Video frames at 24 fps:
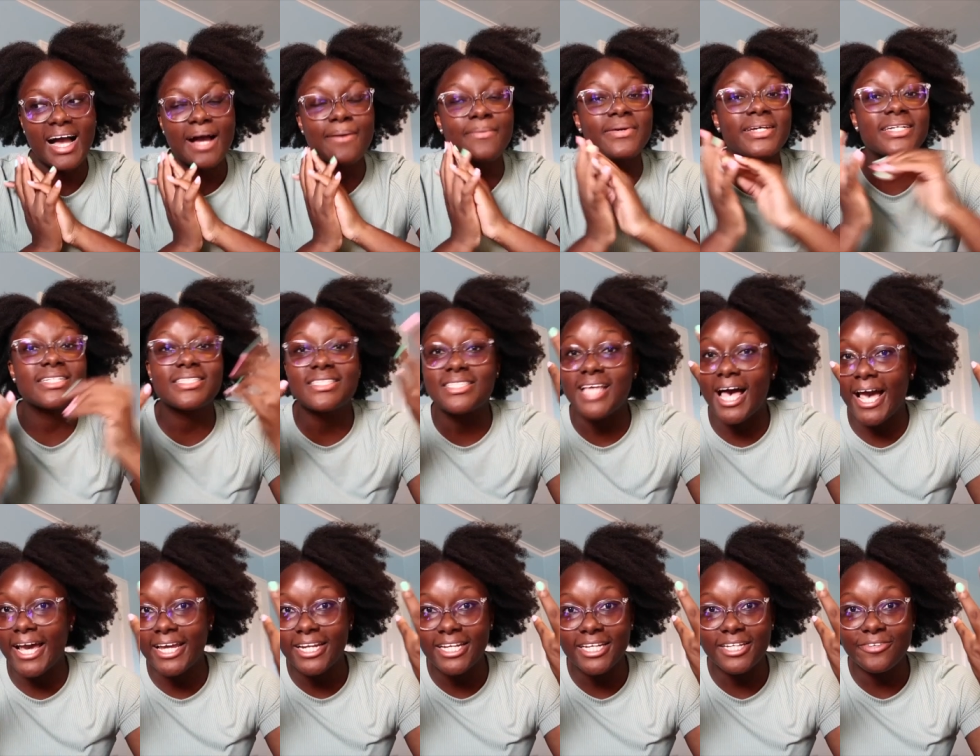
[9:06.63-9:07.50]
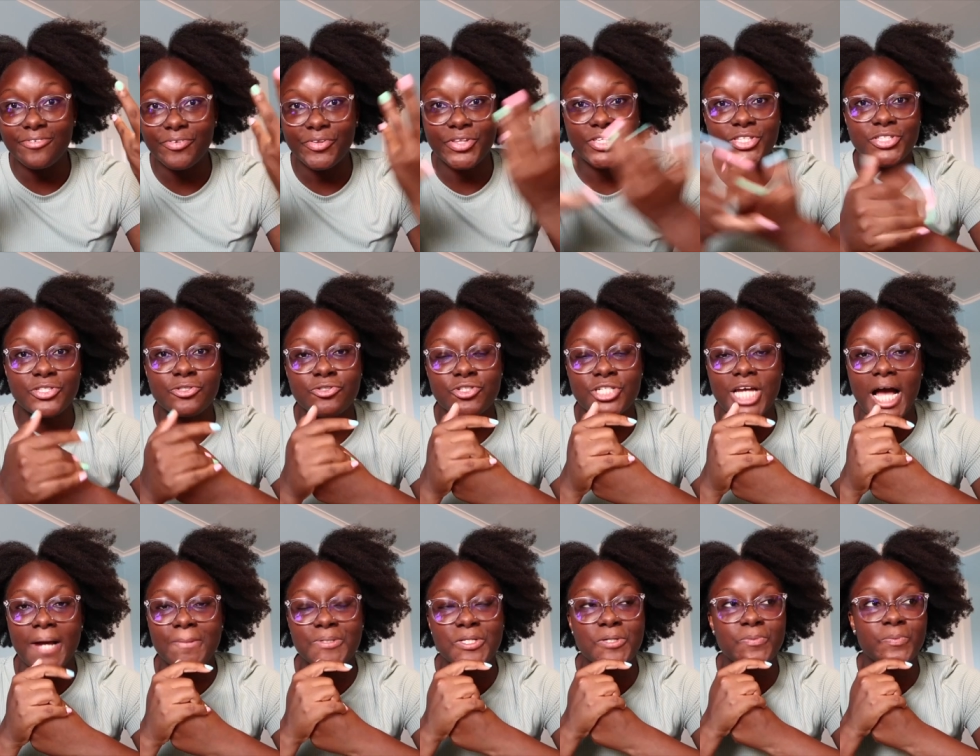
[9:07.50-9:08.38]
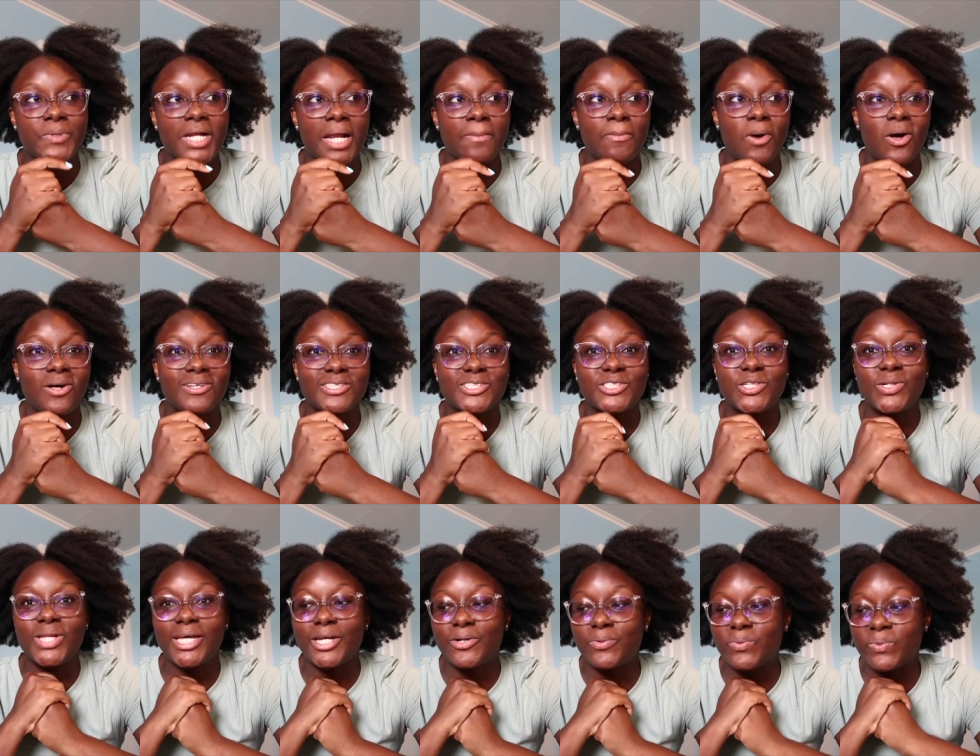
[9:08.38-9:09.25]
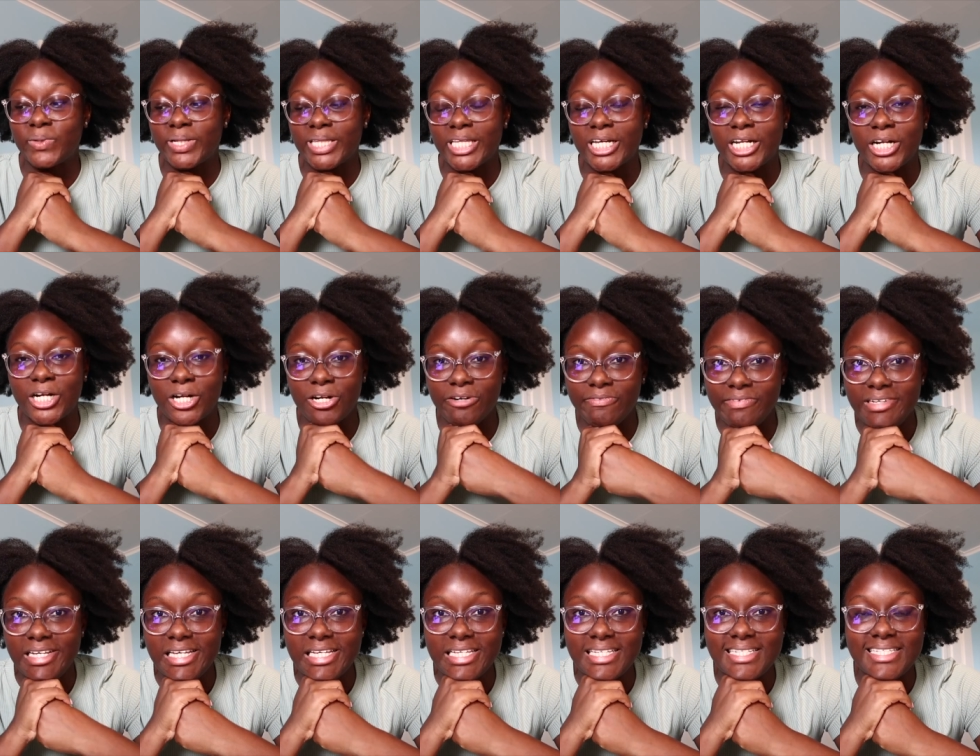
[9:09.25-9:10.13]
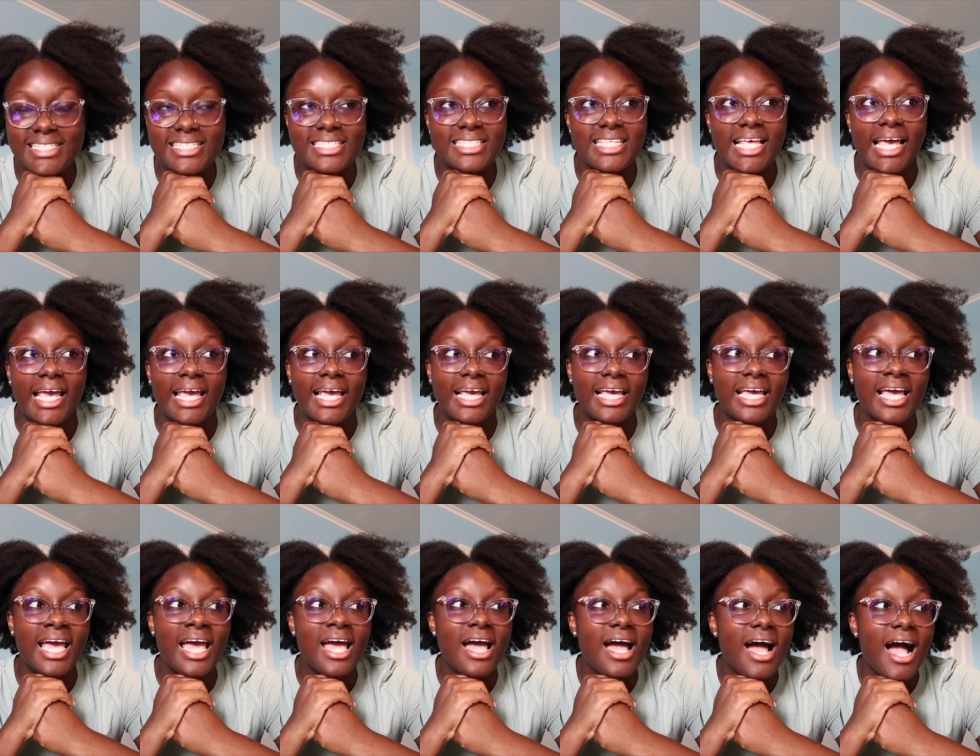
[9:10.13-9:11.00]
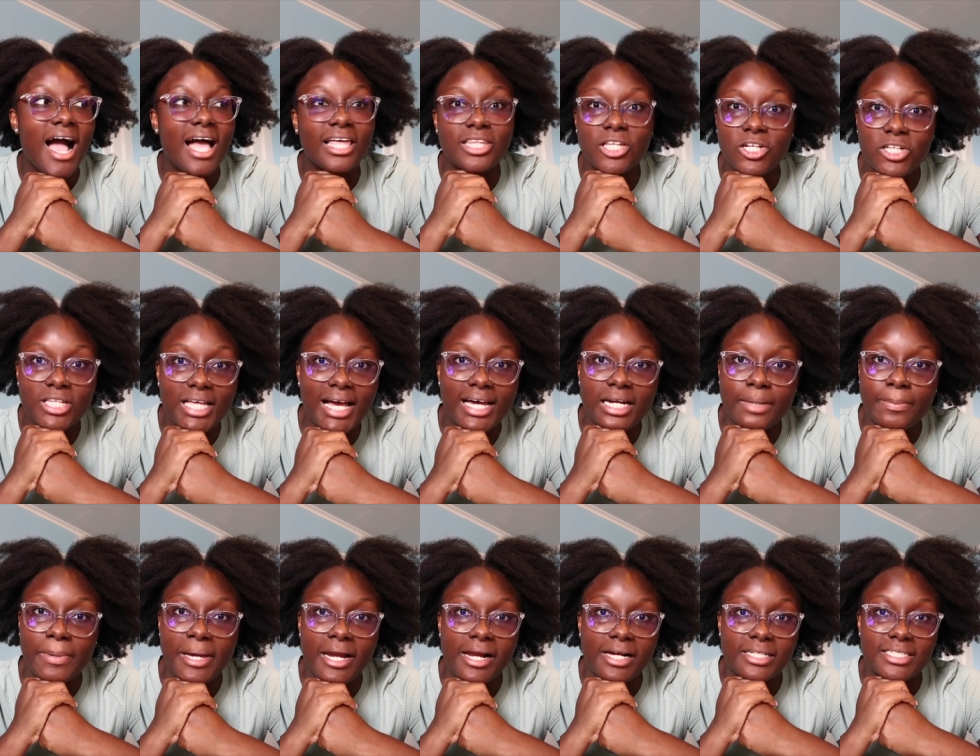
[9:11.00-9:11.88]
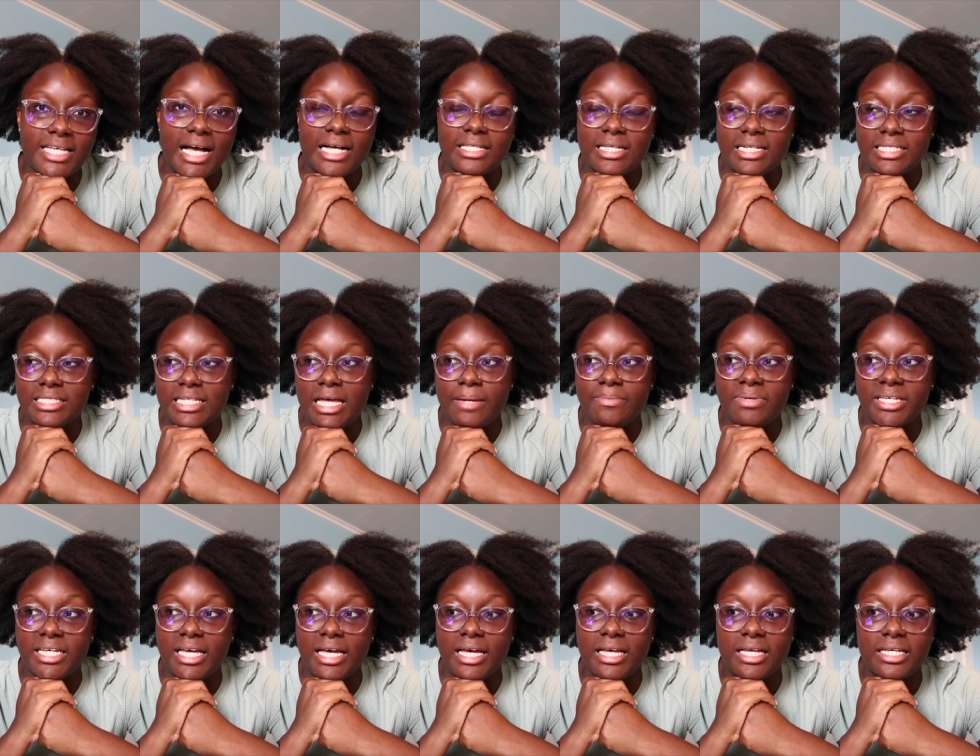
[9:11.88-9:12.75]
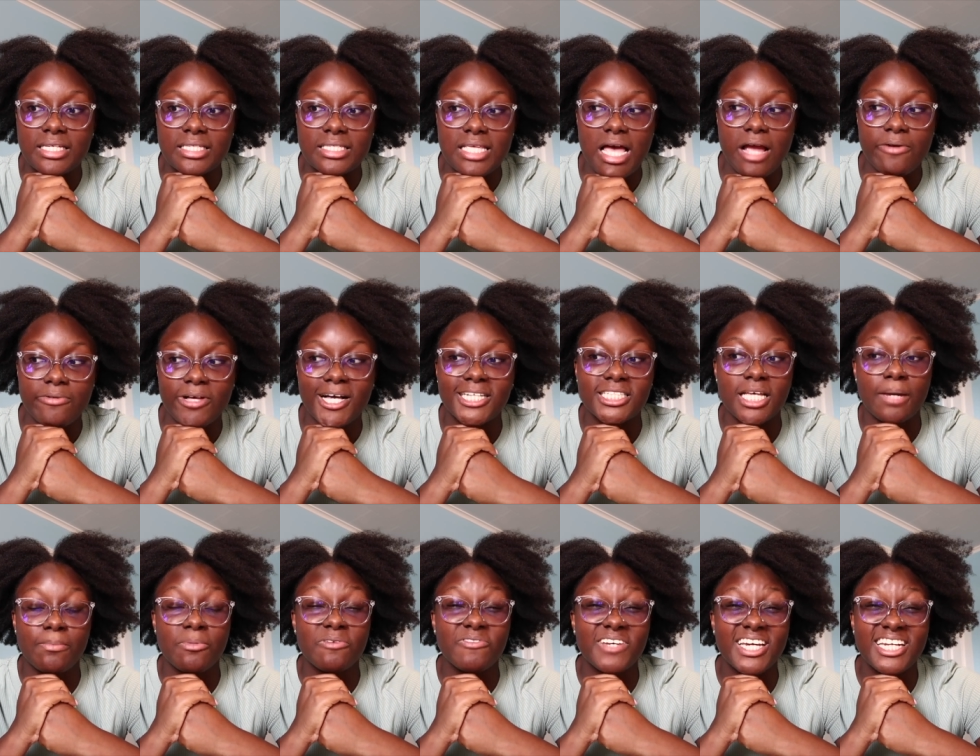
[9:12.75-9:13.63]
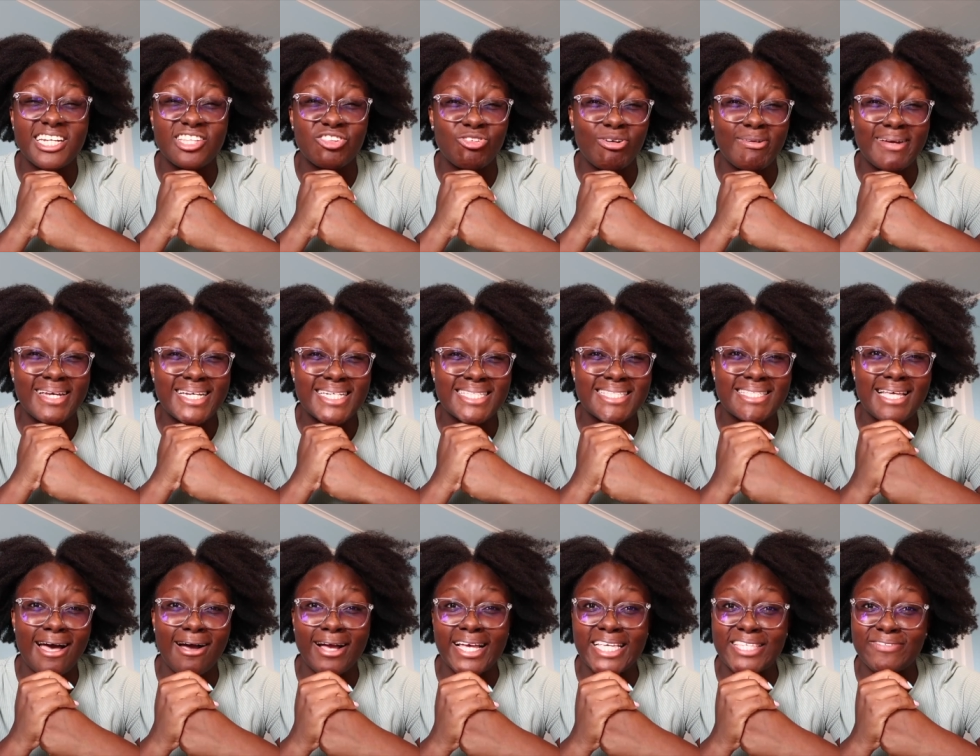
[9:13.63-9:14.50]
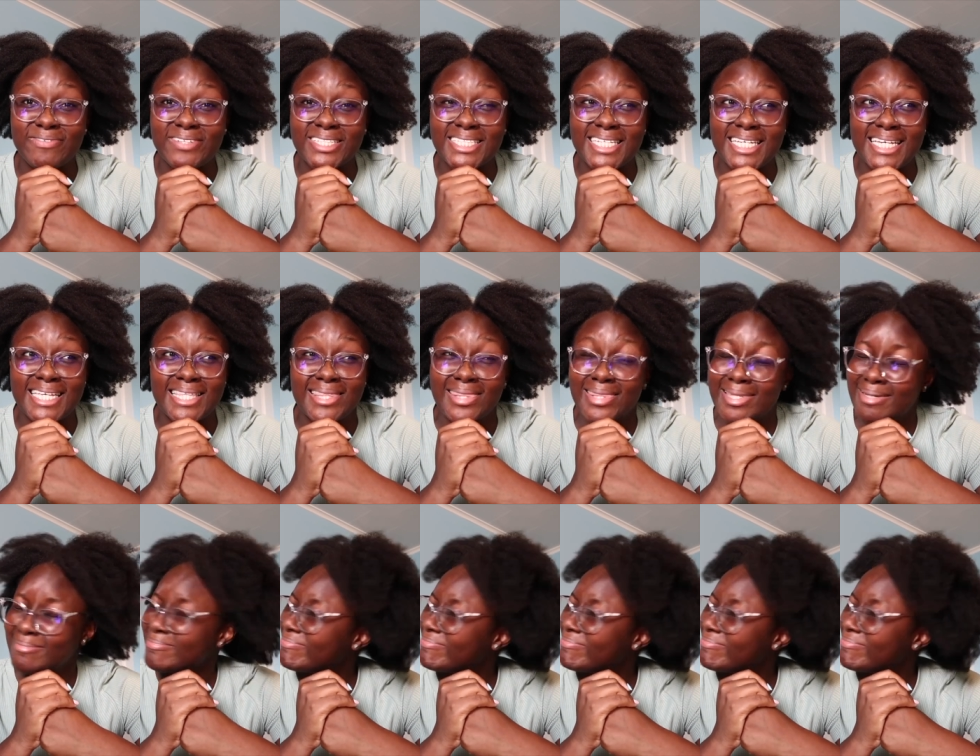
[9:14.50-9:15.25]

I'm excited for this new chapter, but I'm also like really nervous. Like, I literally had a panic attack last night because I realized I'm moving in 3 weeks, August 14th.